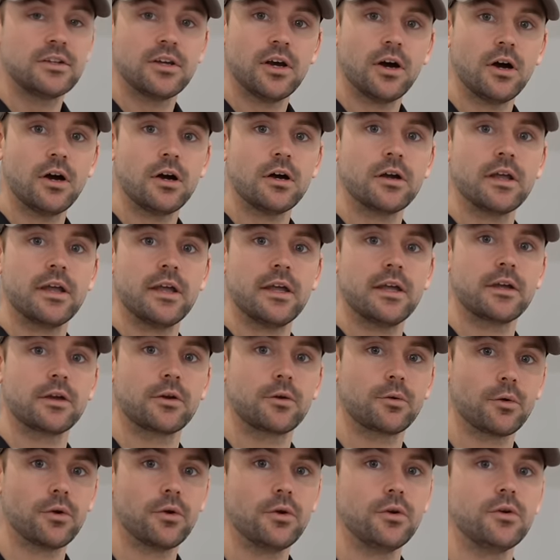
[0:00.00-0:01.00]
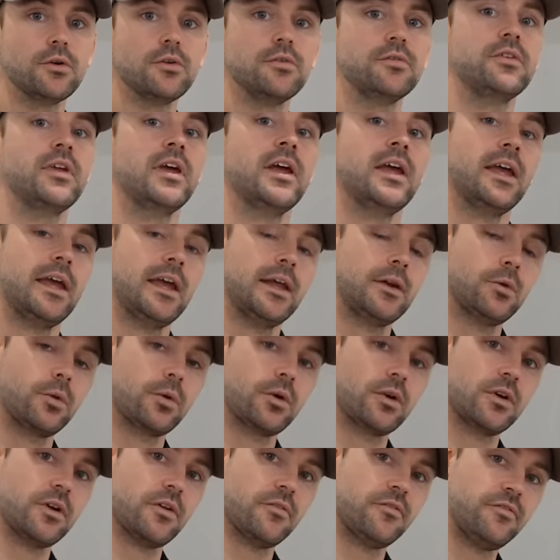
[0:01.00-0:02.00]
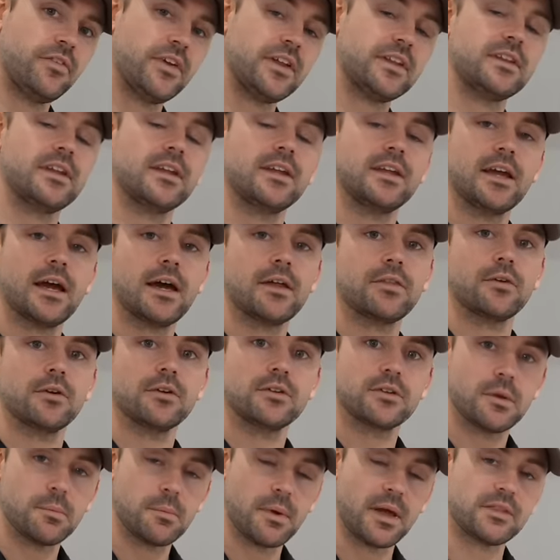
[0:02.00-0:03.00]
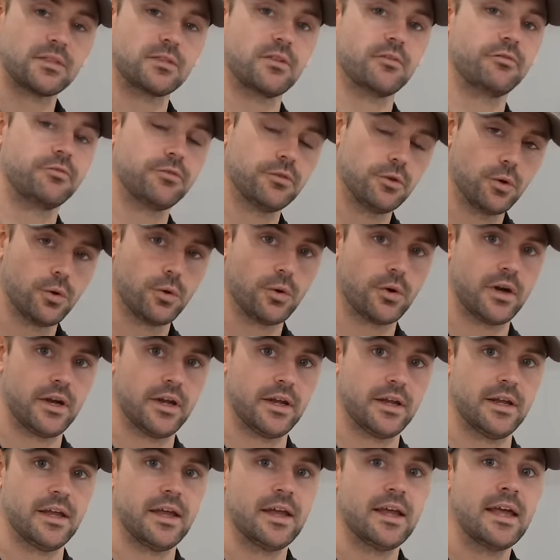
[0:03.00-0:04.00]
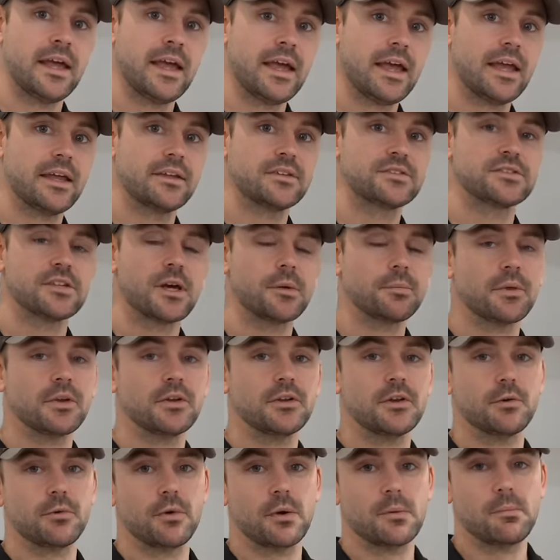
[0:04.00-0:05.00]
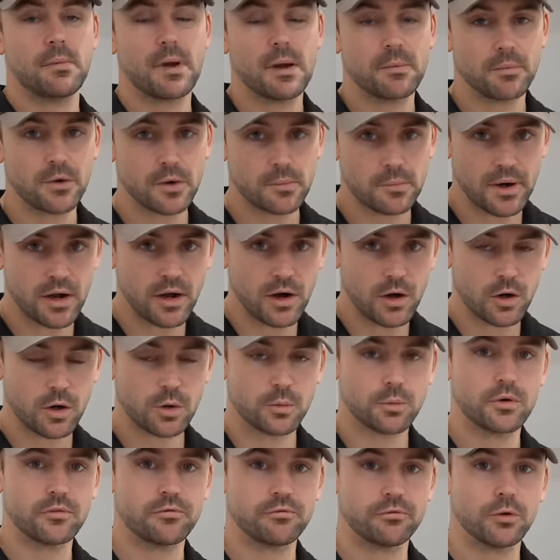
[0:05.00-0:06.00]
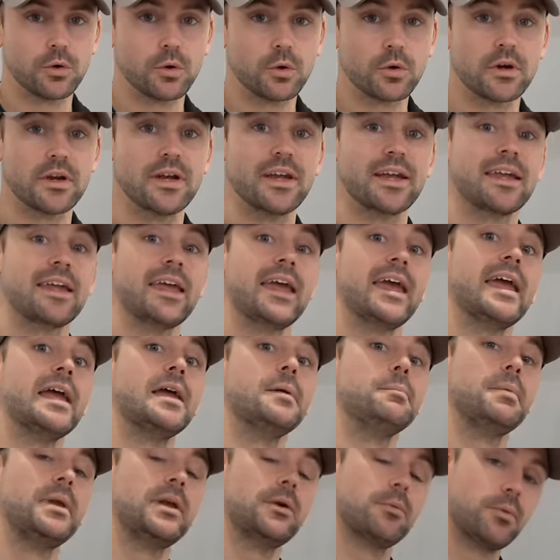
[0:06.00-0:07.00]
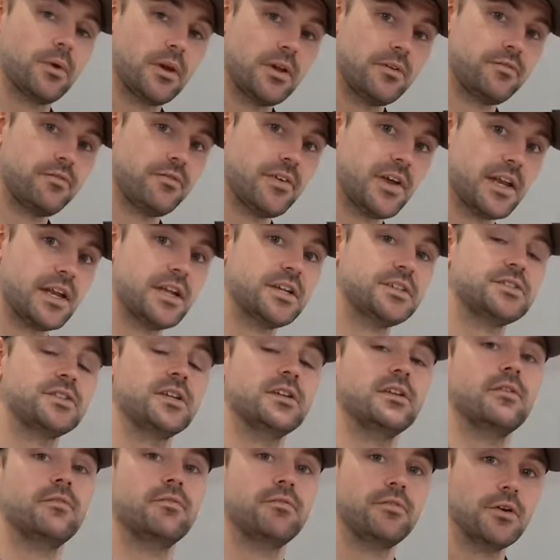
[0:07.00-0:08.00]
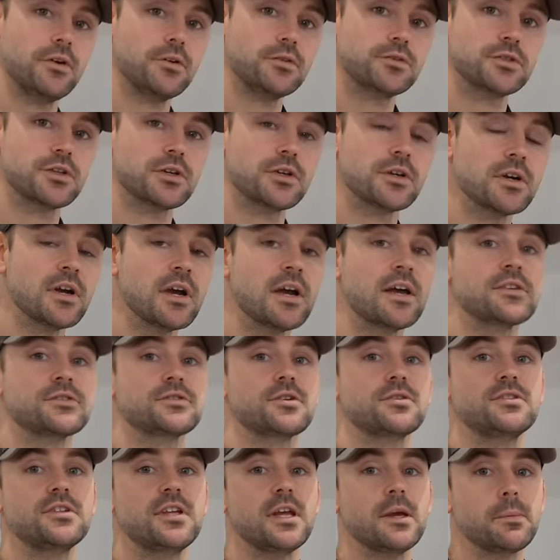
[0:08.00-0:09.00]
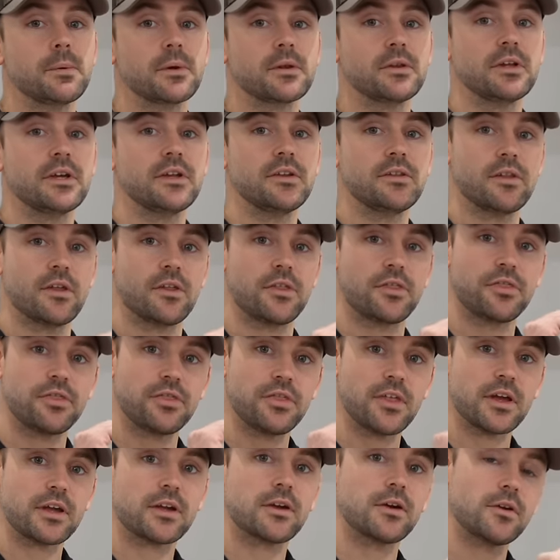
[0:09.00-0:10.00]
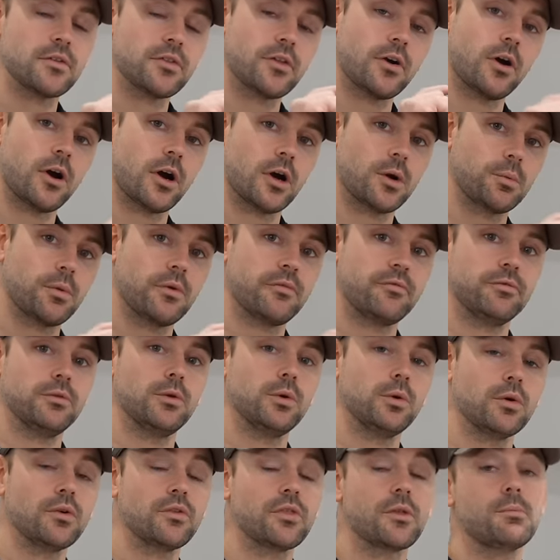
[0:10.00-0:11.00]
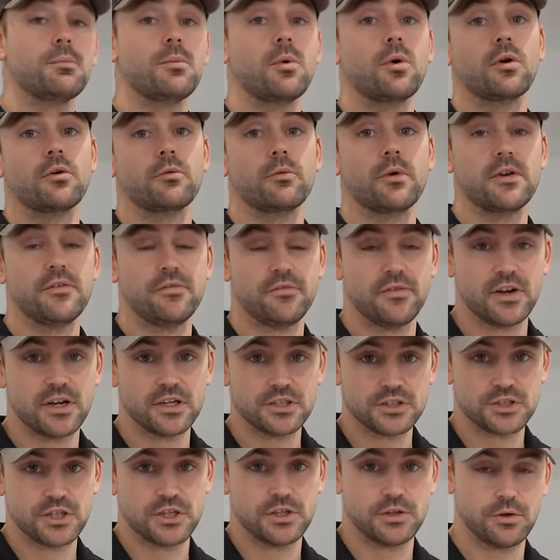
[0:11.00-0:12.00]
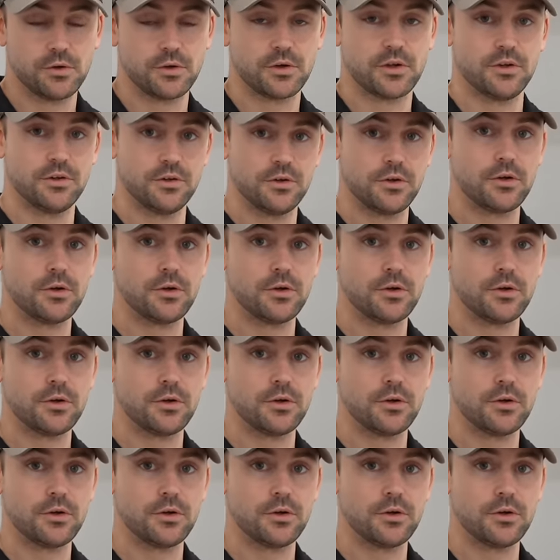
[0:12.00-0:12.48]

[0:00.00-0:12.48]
tongue and grooved in order to fit together to make the flooring. And something to remember about hardwood floor, it can be refinished in the future. So typically the thicker the hardwood floor, the more refinishing you can